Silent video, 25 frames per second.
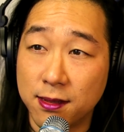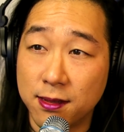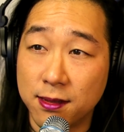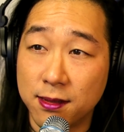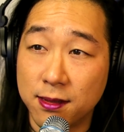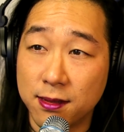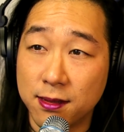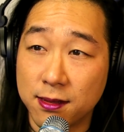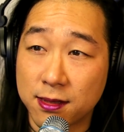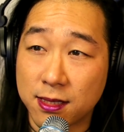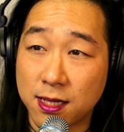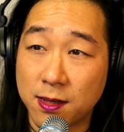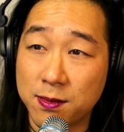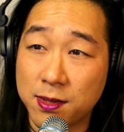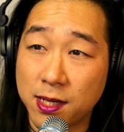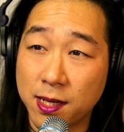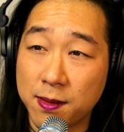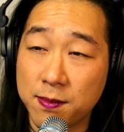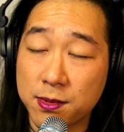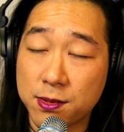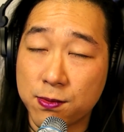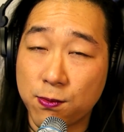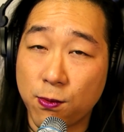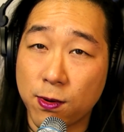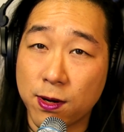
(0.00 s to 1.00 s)

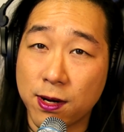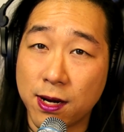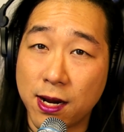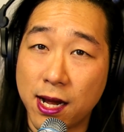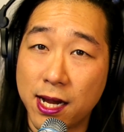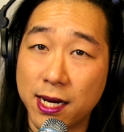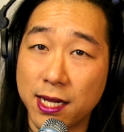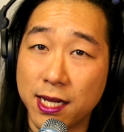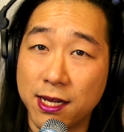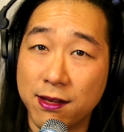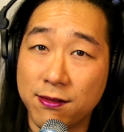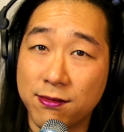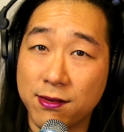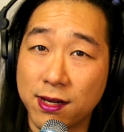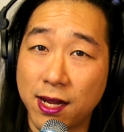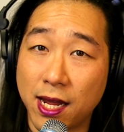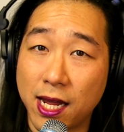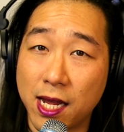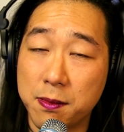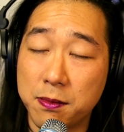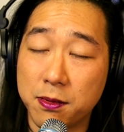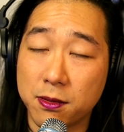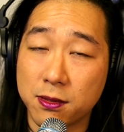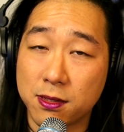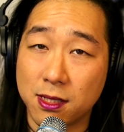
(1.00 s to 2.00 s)
Sometimes we're not even
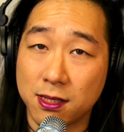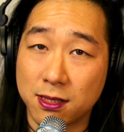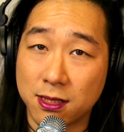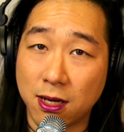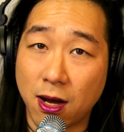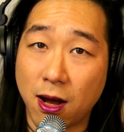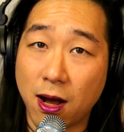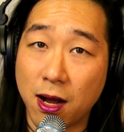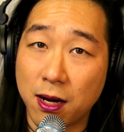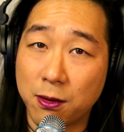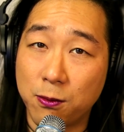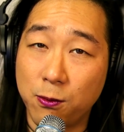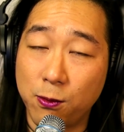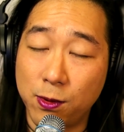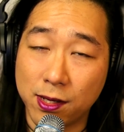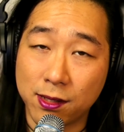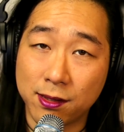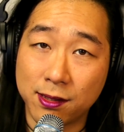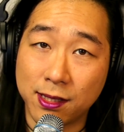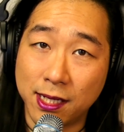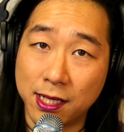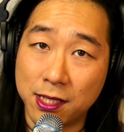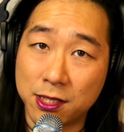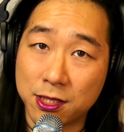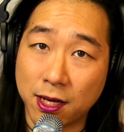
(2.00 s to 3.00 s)
able to talk with
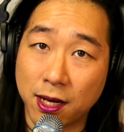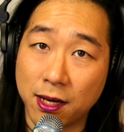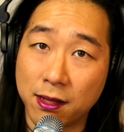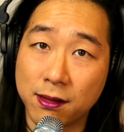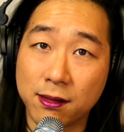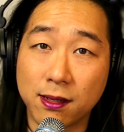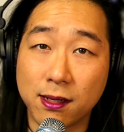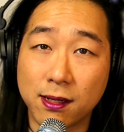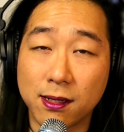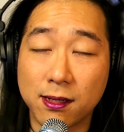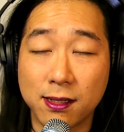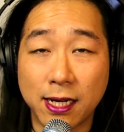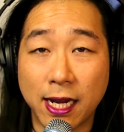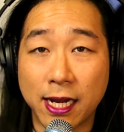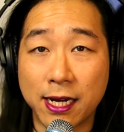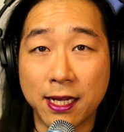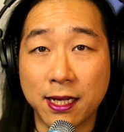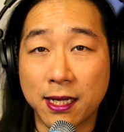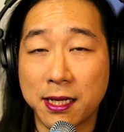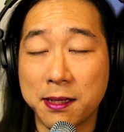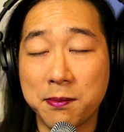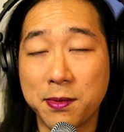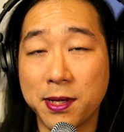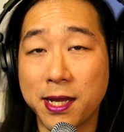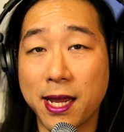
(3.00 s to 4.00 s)
each other. And it
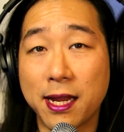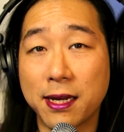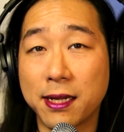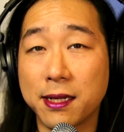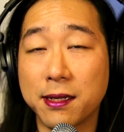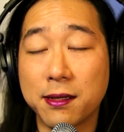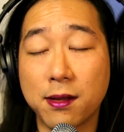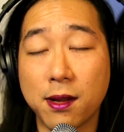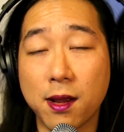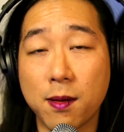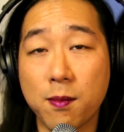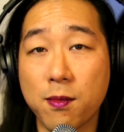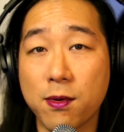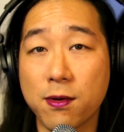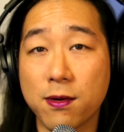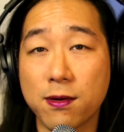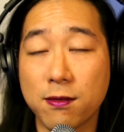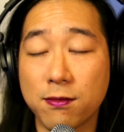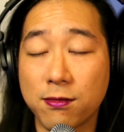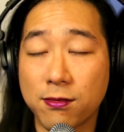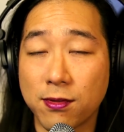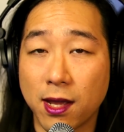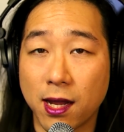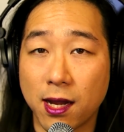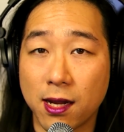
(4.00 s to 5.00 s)
can be any number of
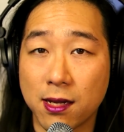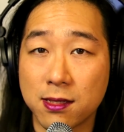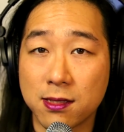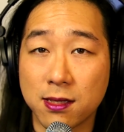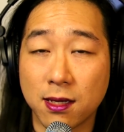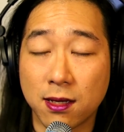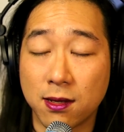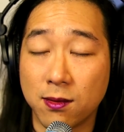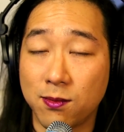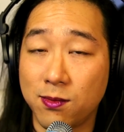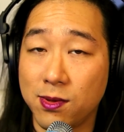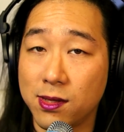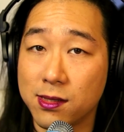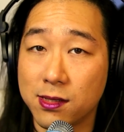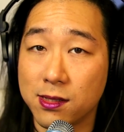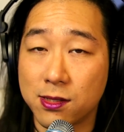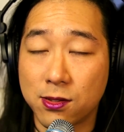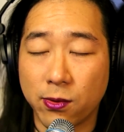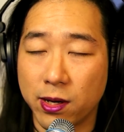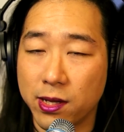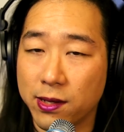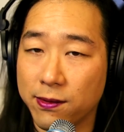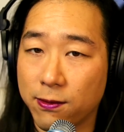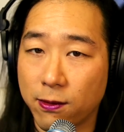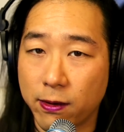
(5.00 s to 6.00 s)
things. It could be the
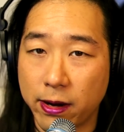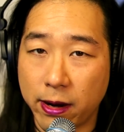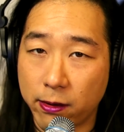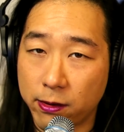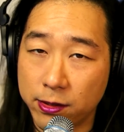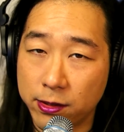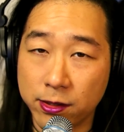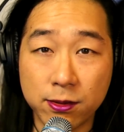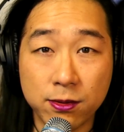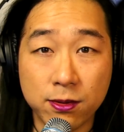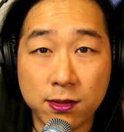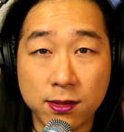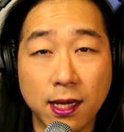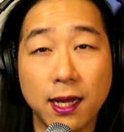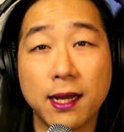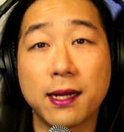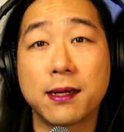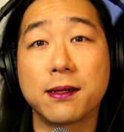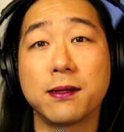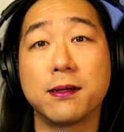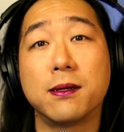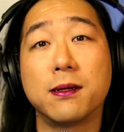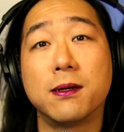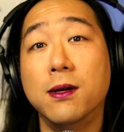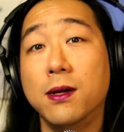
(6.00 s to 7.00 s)
24-hour news
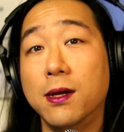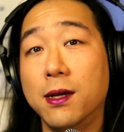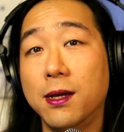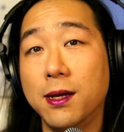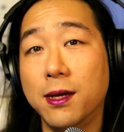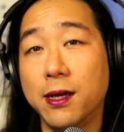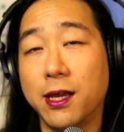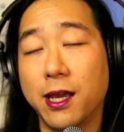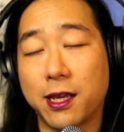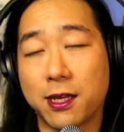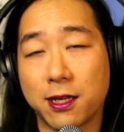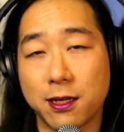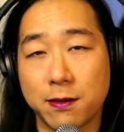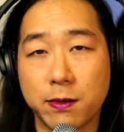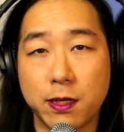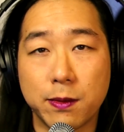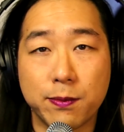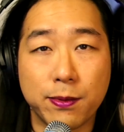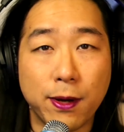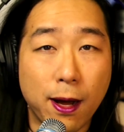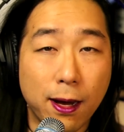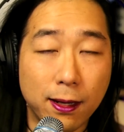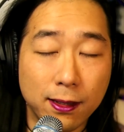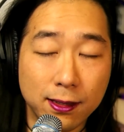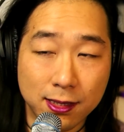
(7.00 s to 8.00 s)
cycle. It could be
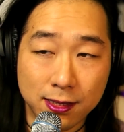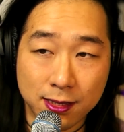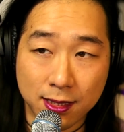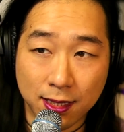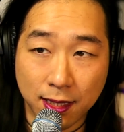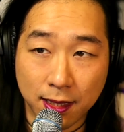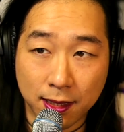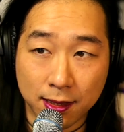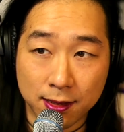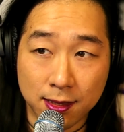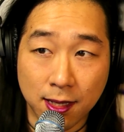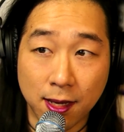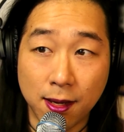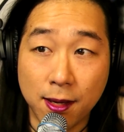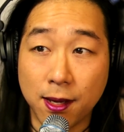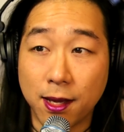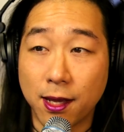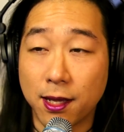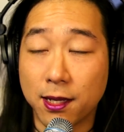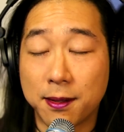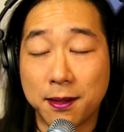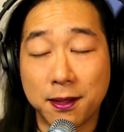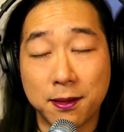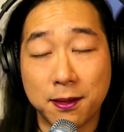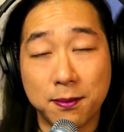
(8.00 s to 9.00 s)
politics.
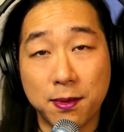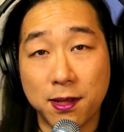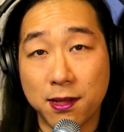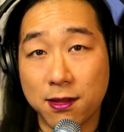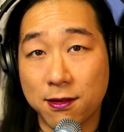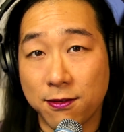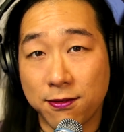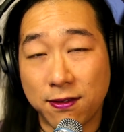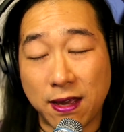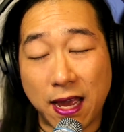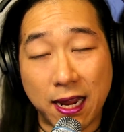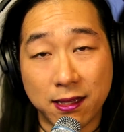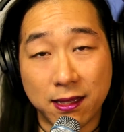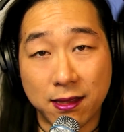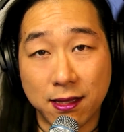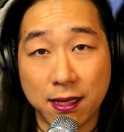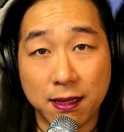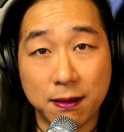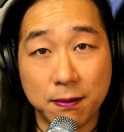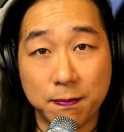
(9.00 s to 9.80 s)
It could be the fact that